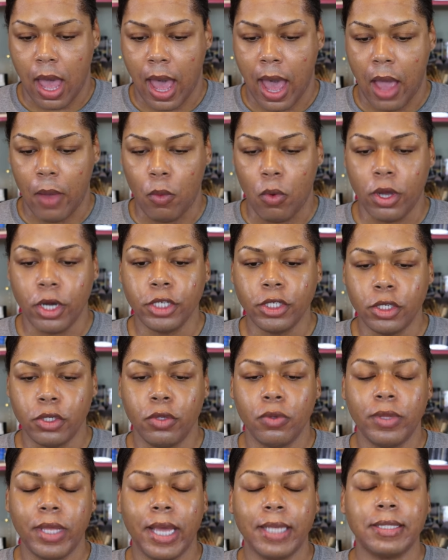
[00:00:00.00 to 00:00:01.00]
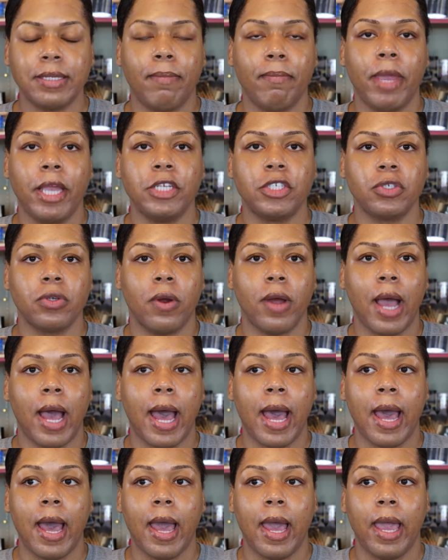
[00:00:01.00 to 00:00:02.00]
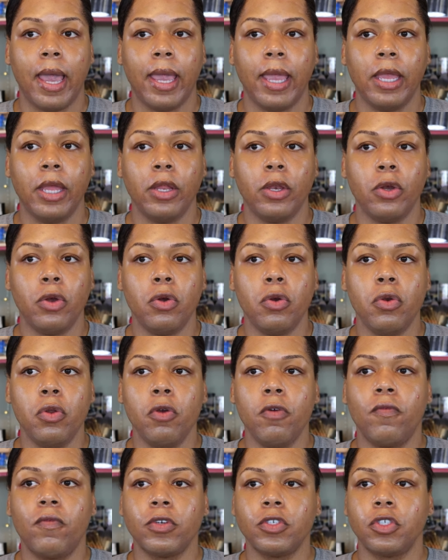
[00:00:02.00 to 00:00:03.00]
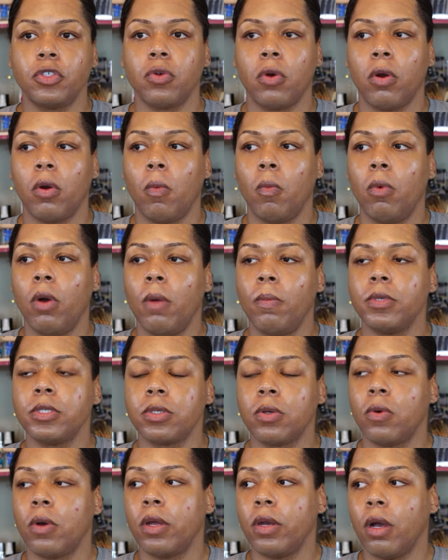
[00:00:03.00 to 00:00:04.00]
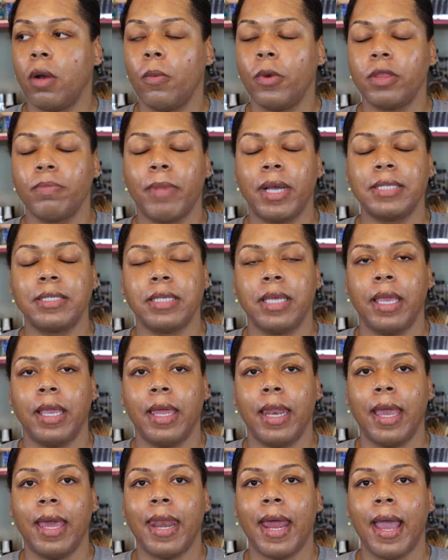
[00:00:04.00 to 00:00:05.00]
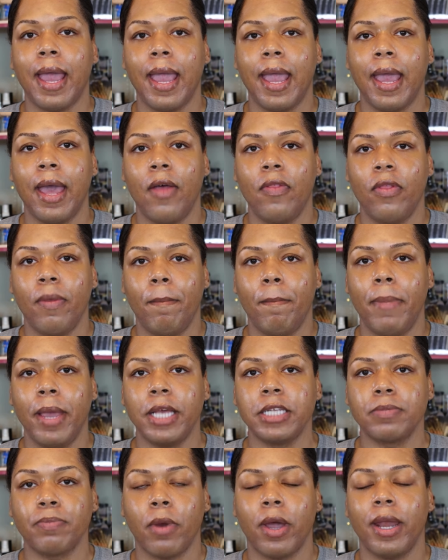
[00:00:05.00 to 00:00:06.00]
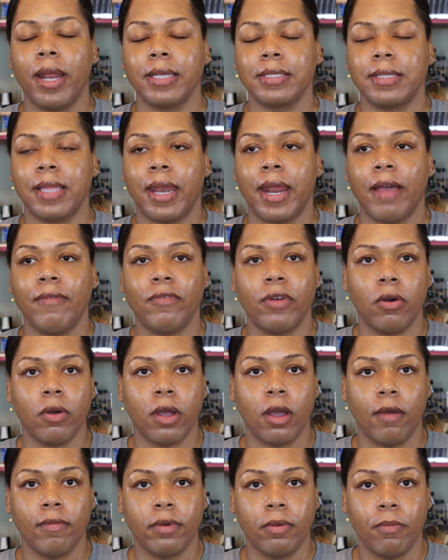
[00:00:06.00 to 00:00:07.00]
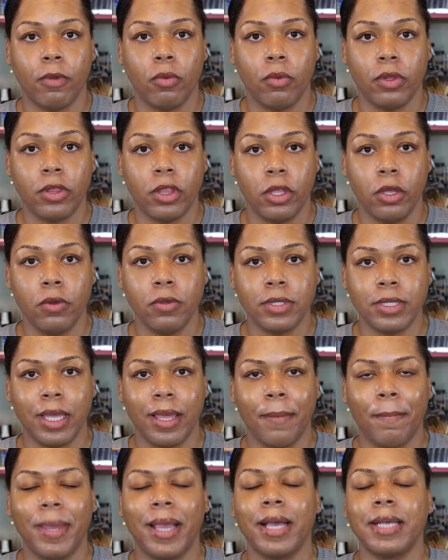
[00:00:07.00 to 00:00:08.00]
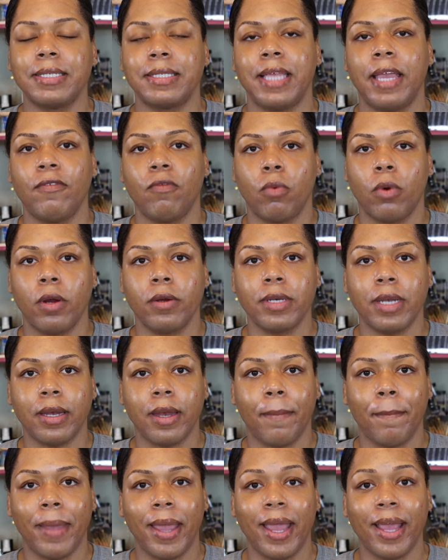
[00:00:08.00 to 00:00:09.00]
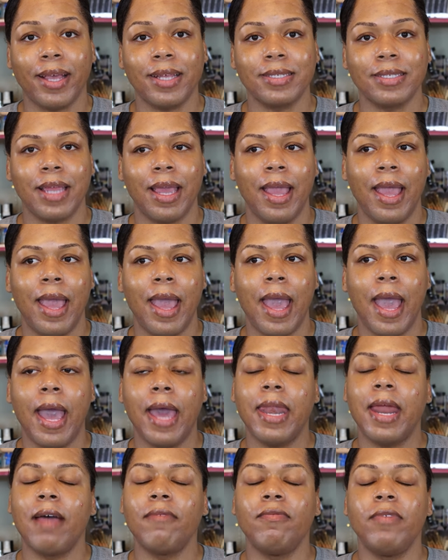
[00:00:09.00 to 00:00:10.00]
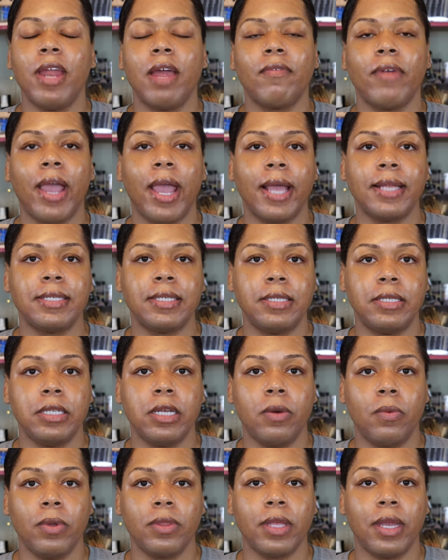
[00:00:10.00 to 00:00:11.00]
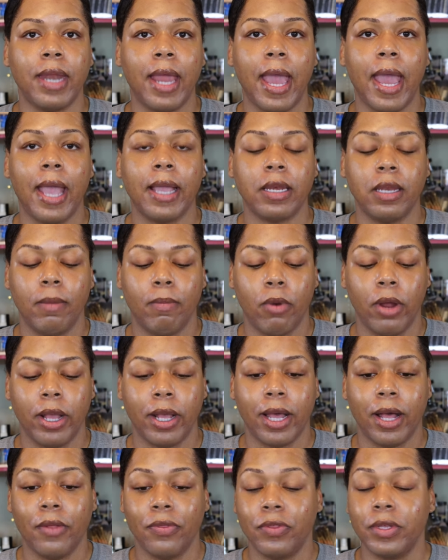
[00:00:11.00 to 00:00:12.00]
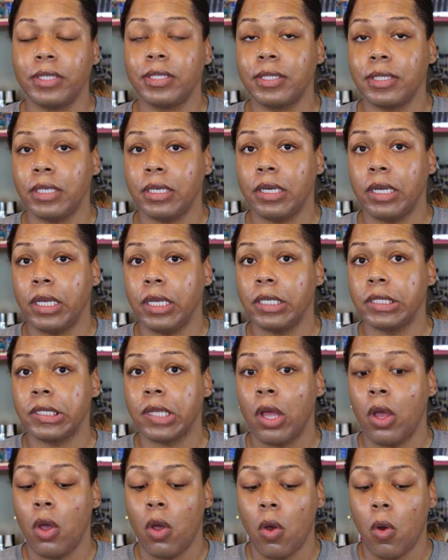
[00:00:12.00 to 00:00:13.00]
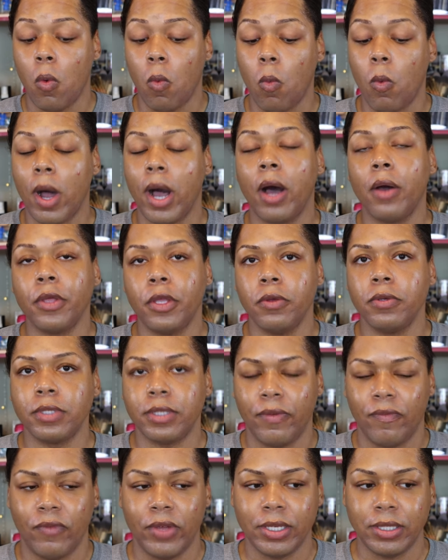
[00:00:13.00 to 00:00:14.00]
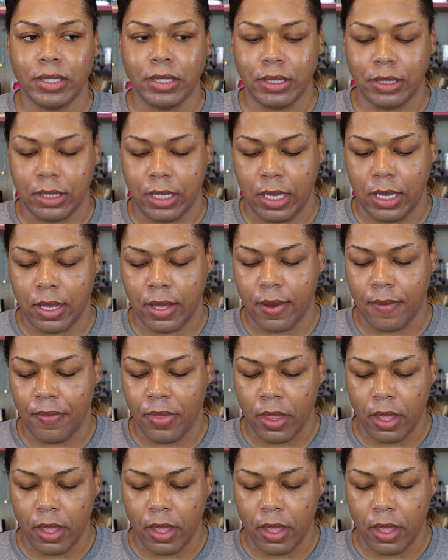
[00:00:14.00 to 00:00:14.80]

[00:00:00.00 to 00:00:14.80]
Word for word: I wanted to do that to make sure I knew for sure what was going on with my skin and I had the best products that I felt comfortable with using because they worked in the past and I've never had to deal with an acne breakout this serious while using Fenty Skin.